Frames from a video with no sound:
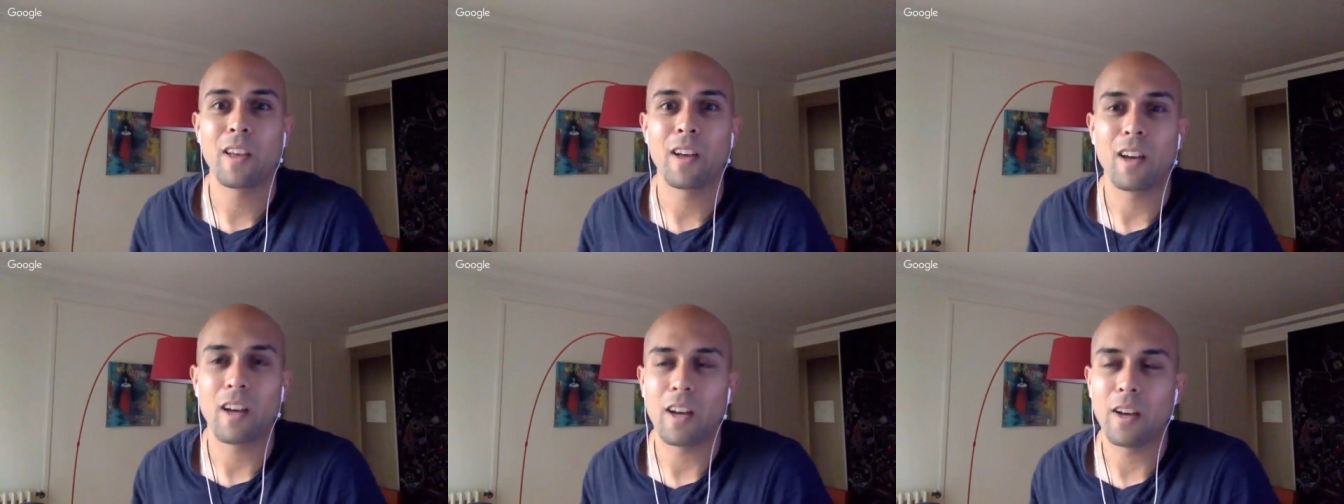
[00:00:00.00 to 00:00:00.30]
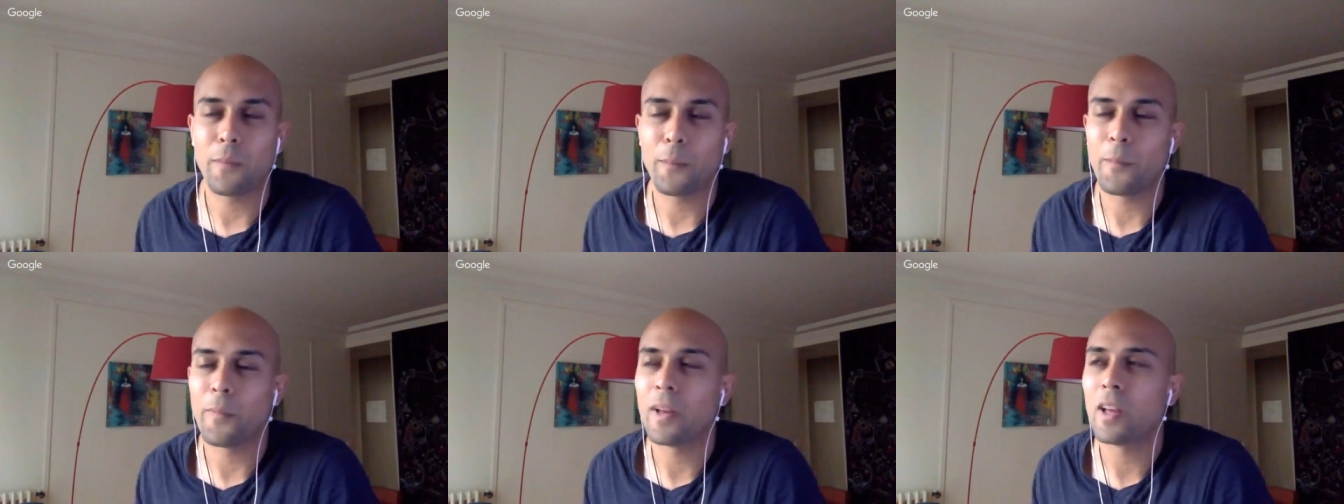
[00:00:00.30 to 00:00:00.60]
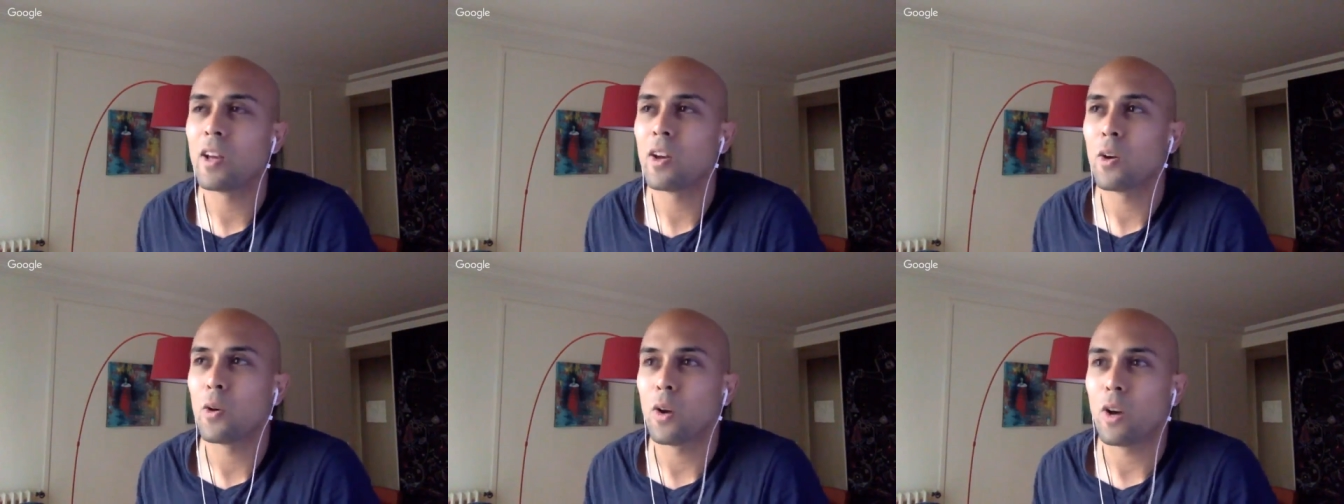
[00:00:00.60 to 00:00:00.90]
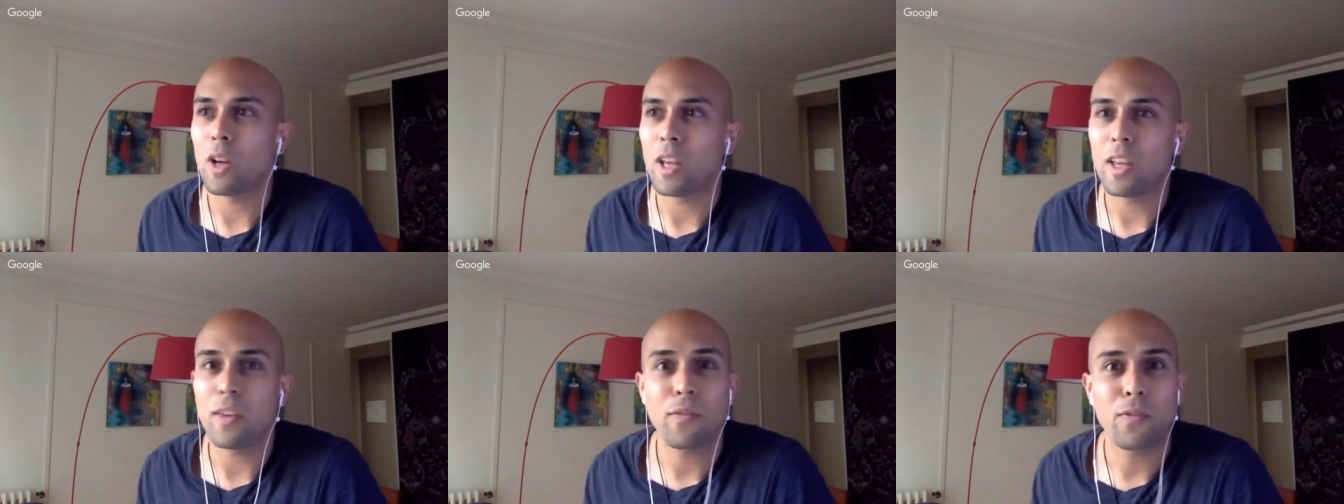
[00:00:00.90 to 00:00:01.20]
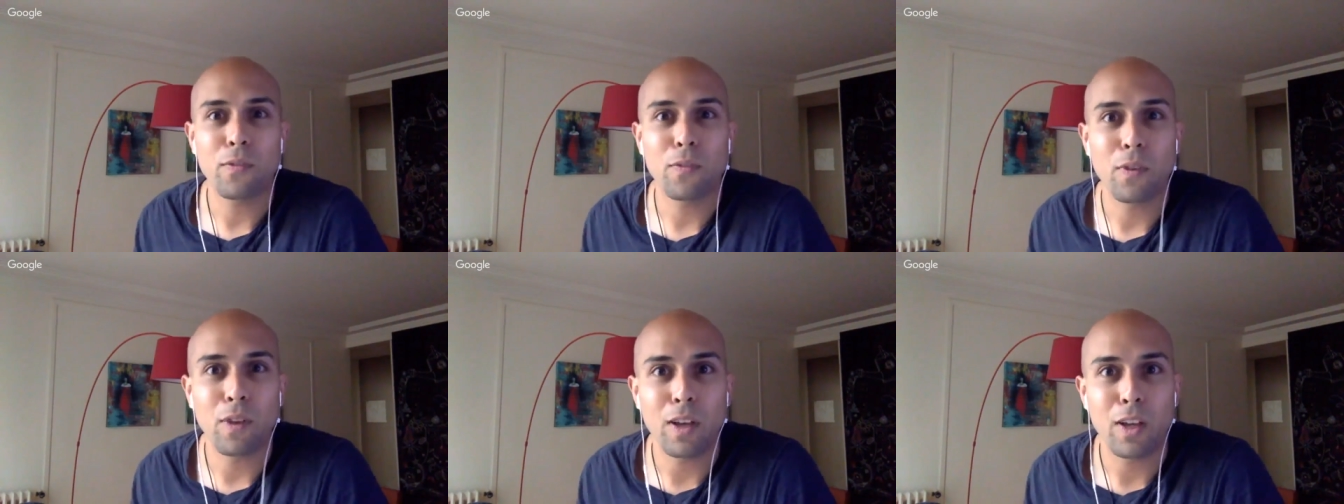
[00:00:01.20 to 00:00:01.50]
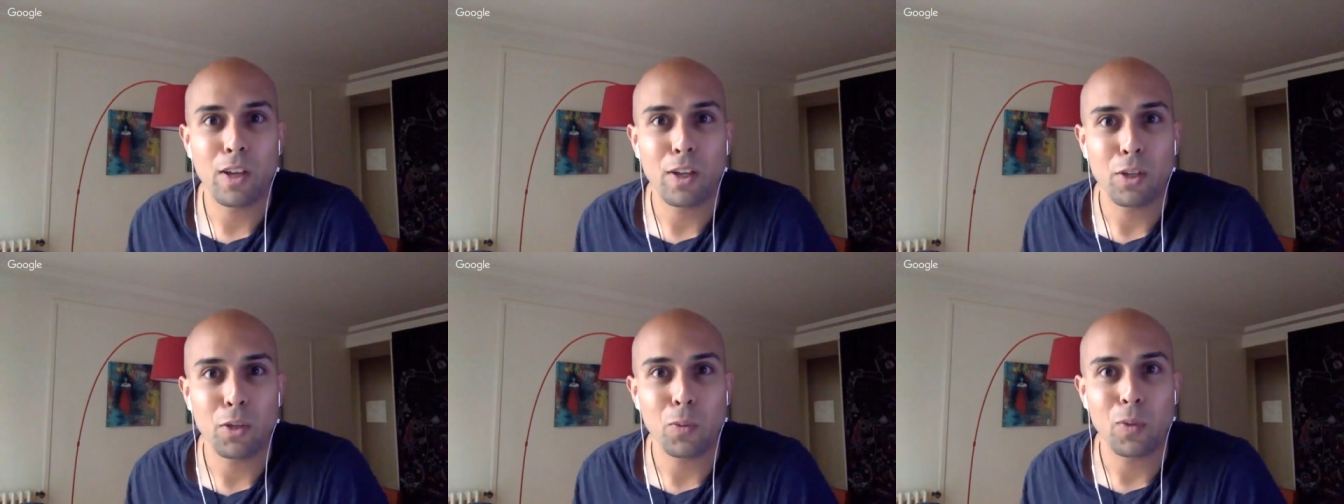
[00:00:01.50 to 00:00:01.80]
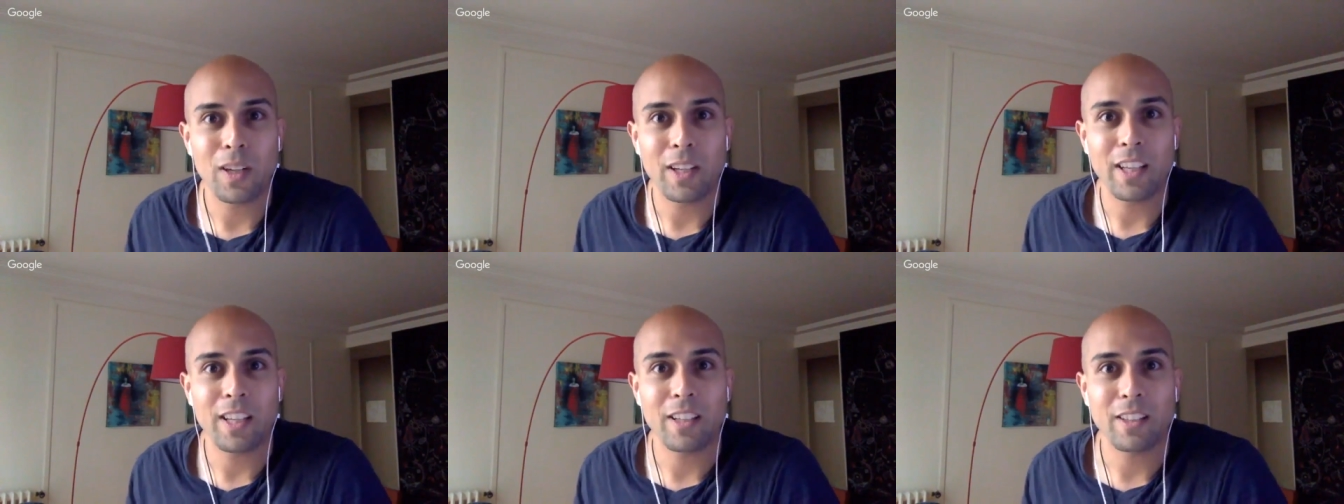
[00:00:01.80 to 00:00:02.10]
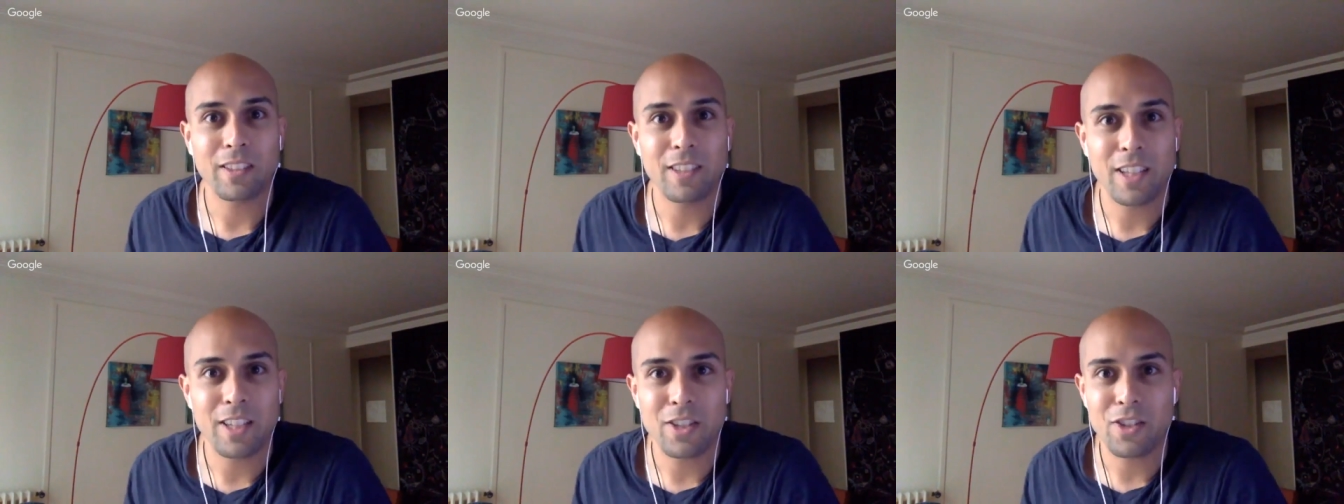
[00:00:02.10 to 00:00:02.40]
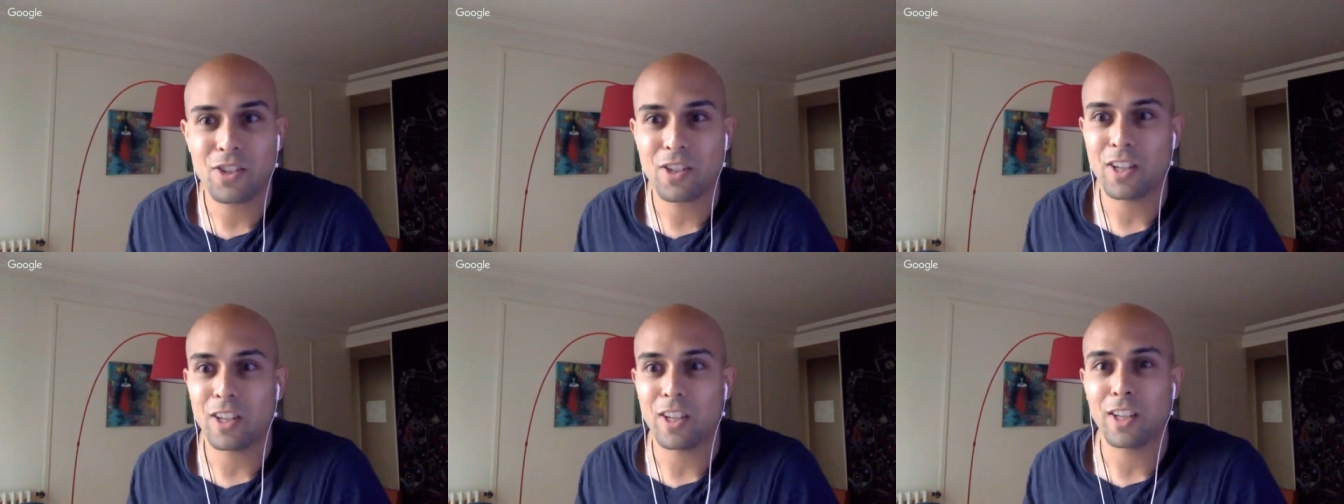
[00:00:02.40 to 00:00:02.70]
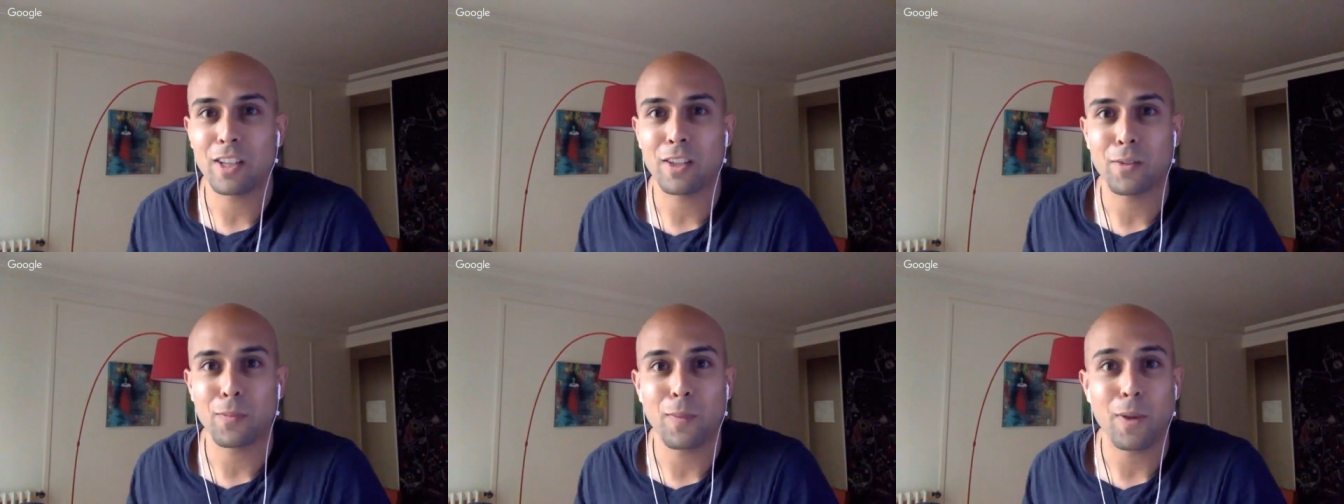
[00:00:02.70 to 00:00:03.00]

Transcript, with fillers: Um, if uh, you want to get in touch, uh,